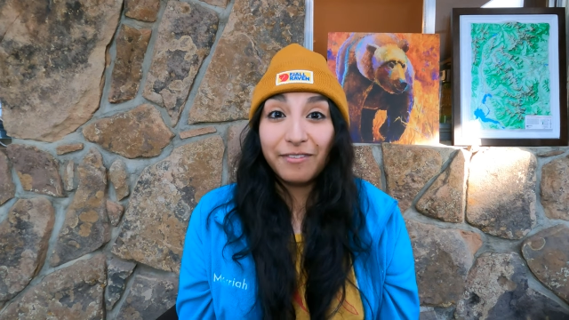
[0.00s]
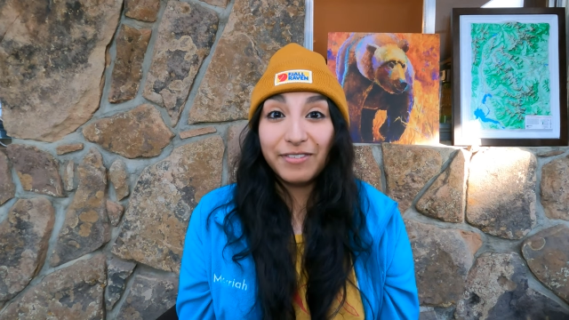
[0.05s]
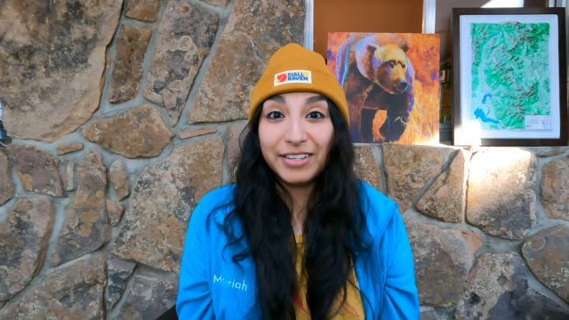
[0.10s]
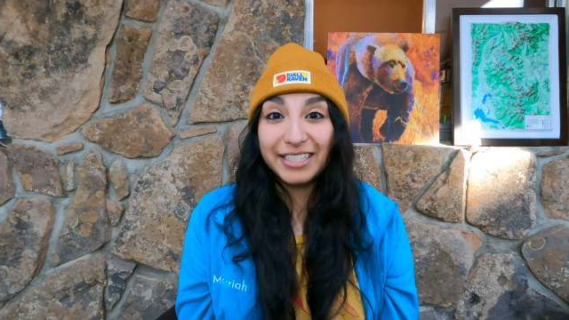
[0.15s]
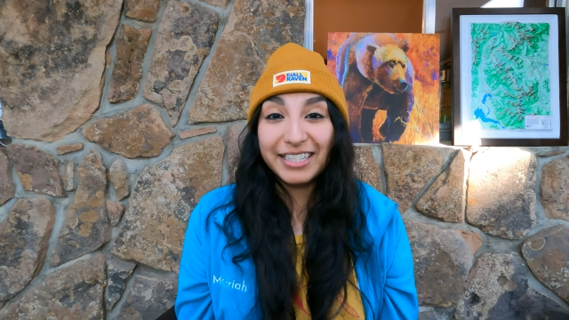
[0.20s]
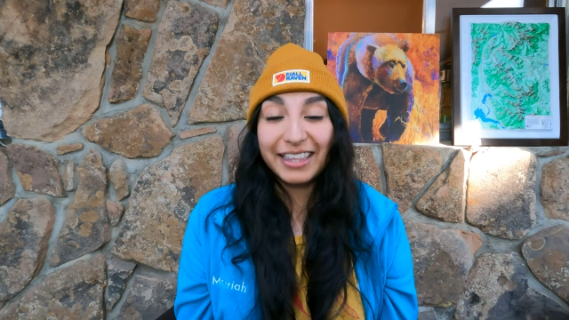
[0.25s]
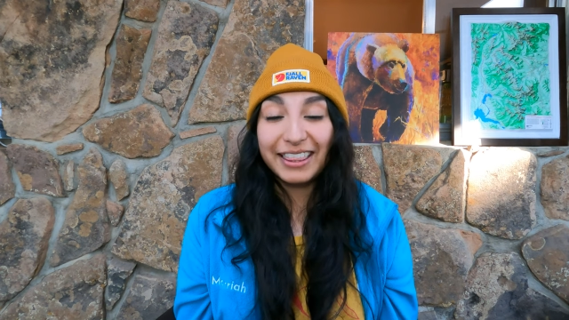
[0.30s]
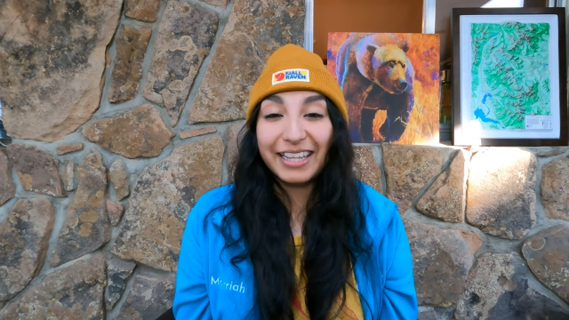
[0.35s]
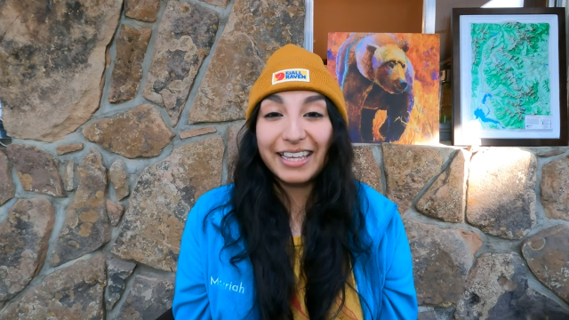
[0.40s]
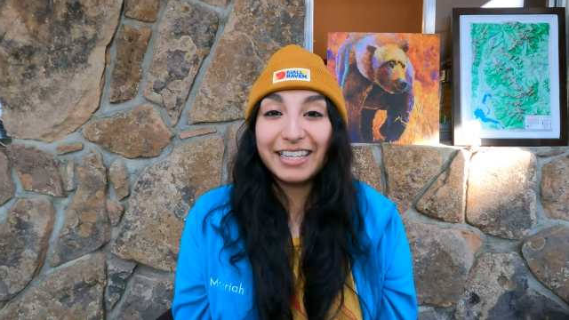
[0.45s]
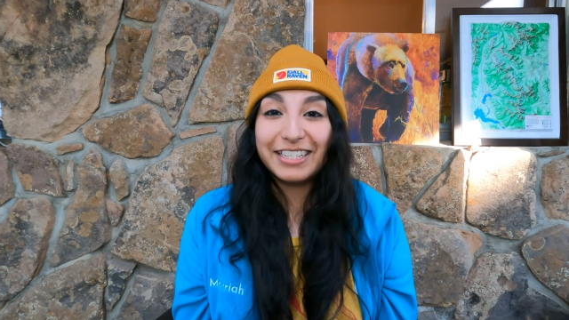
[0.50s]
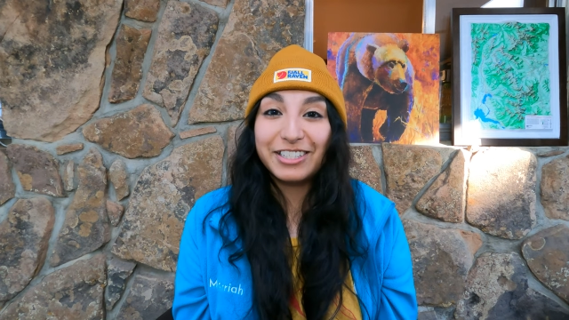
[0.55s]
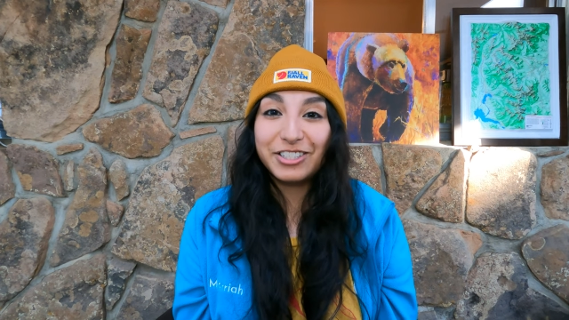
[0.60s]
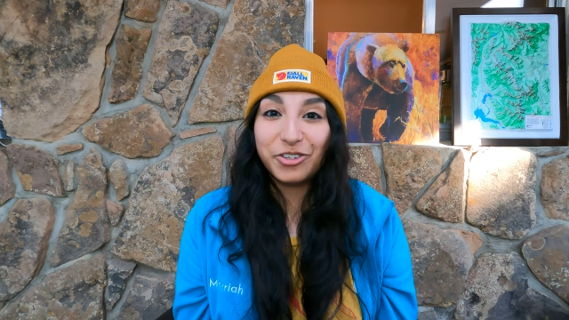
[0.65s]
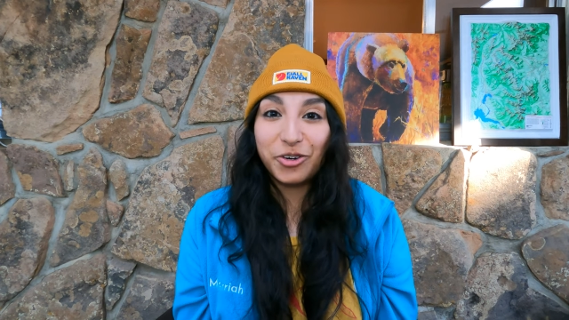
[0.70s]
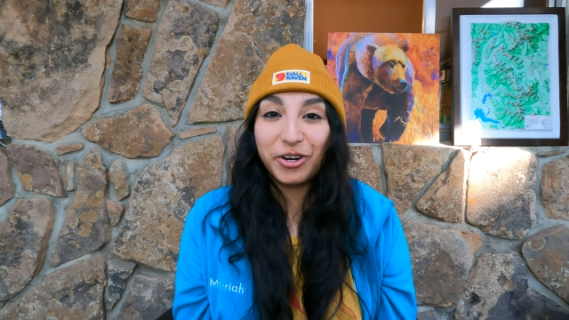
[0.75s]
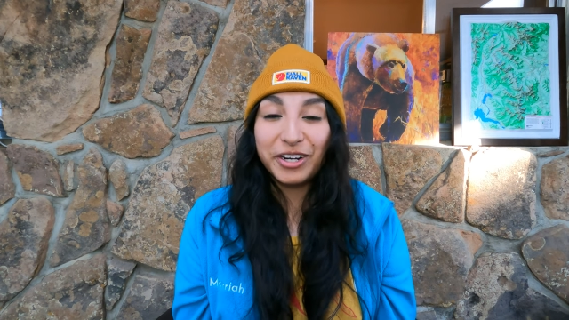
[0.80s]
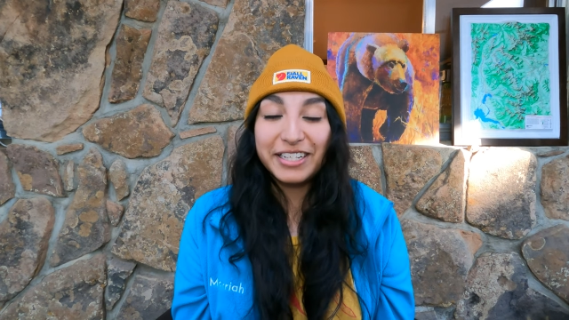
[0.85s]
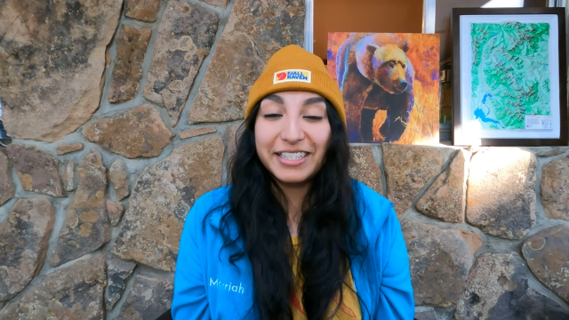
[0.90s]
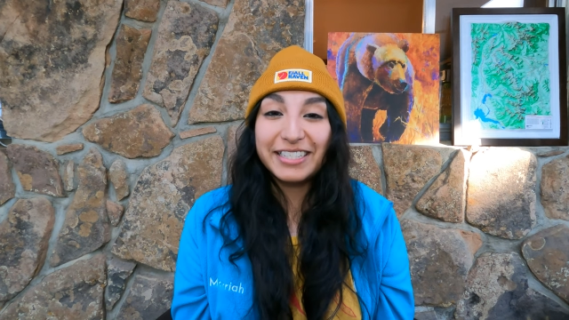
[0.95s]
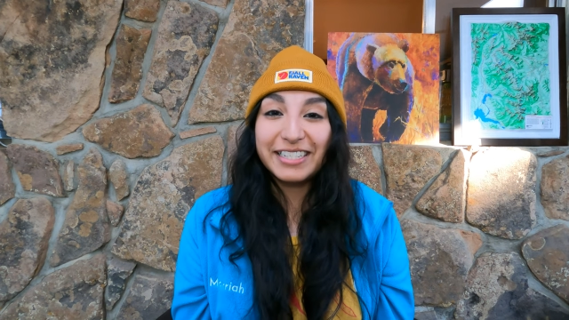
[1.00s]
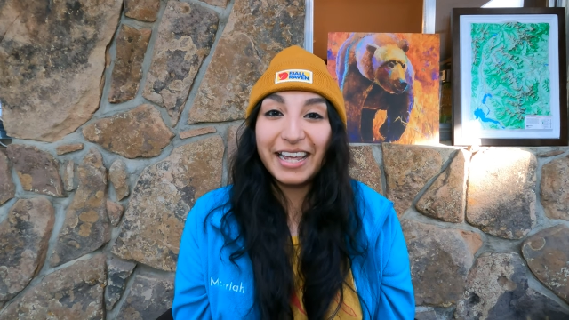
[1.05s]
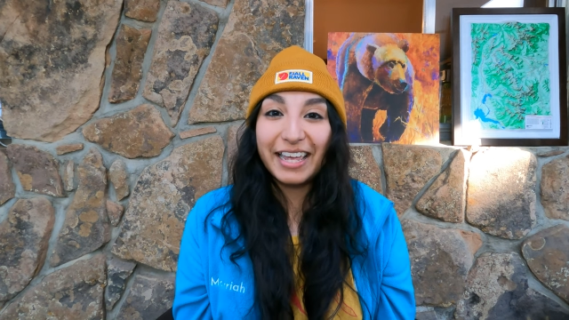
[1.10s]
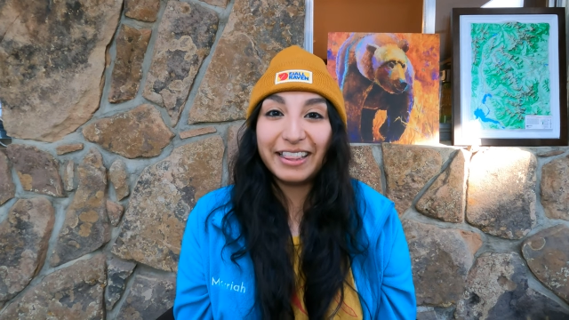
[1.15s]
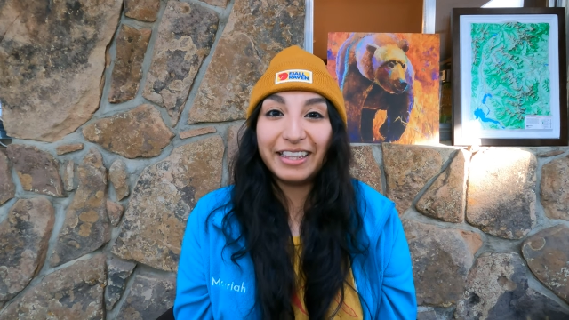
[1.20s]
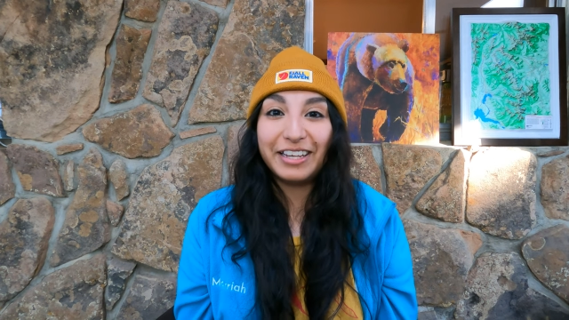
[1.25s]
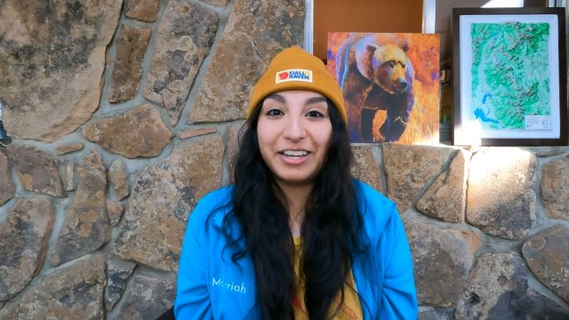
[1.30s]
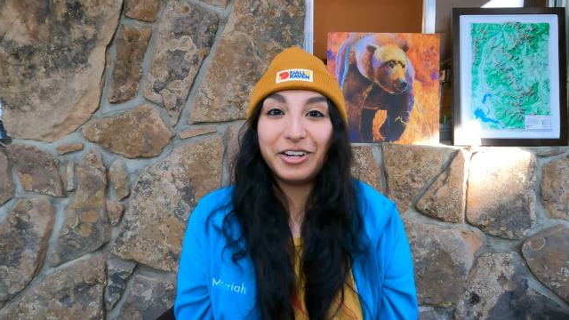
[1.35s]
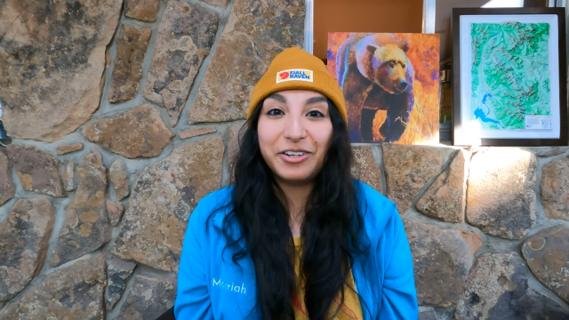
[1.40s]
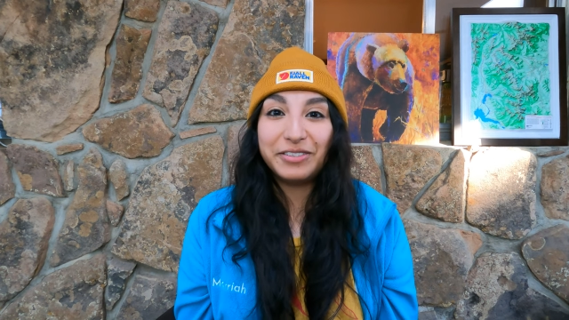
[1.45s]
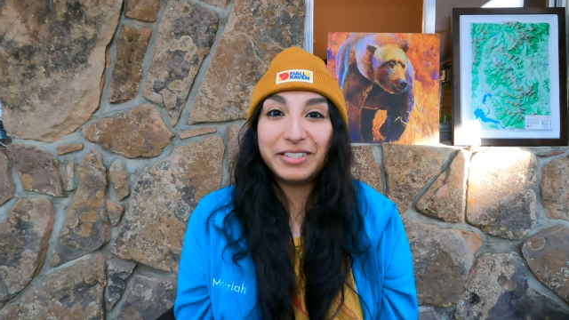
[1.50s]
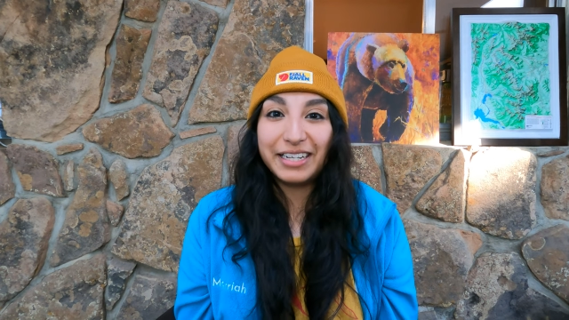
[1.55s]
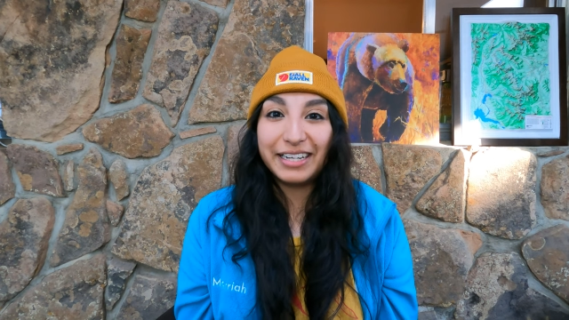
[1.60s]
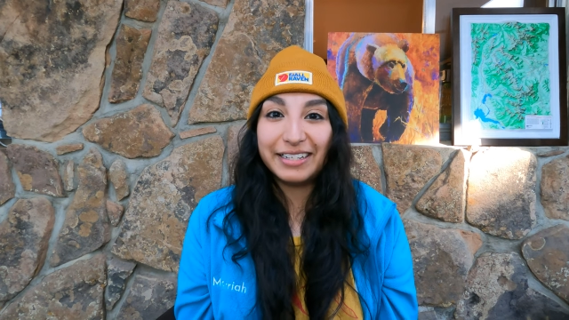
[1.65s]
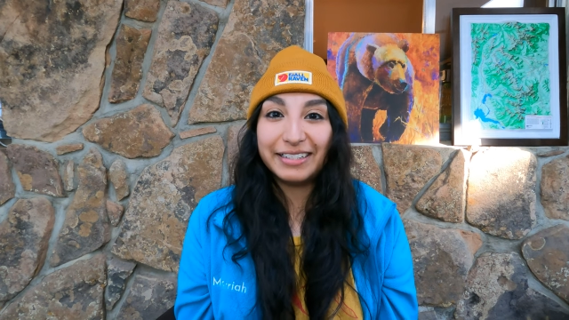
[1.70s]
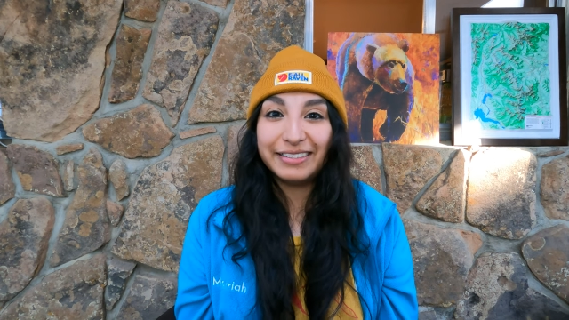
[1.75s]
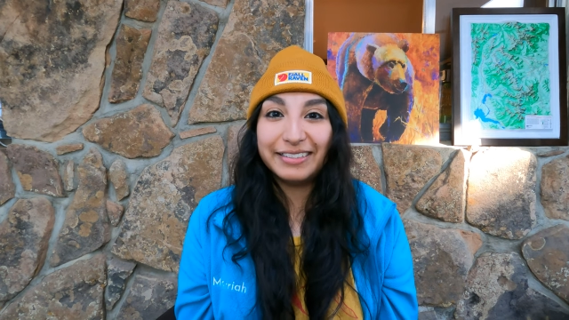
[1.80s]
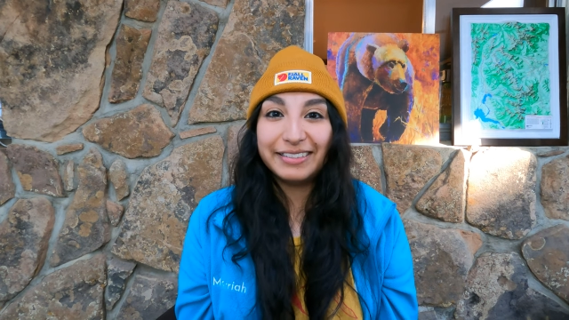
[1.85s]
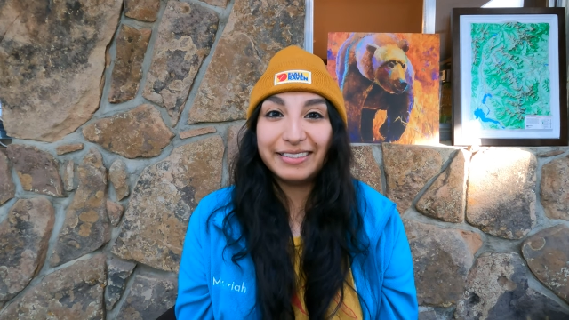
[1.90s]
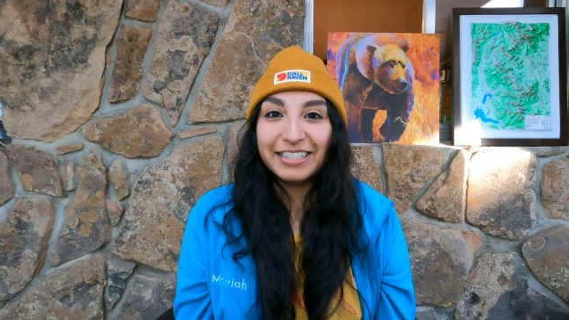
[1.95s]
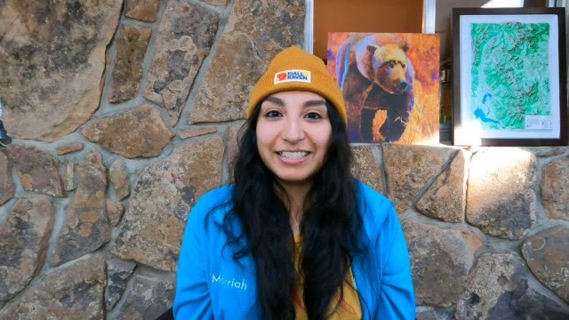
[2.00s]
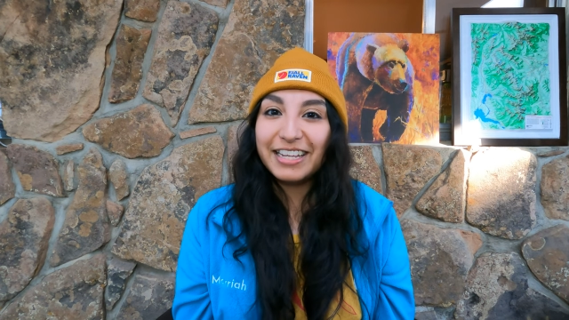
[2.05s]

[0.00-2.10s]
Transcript: visit the historic Stanley Hotel,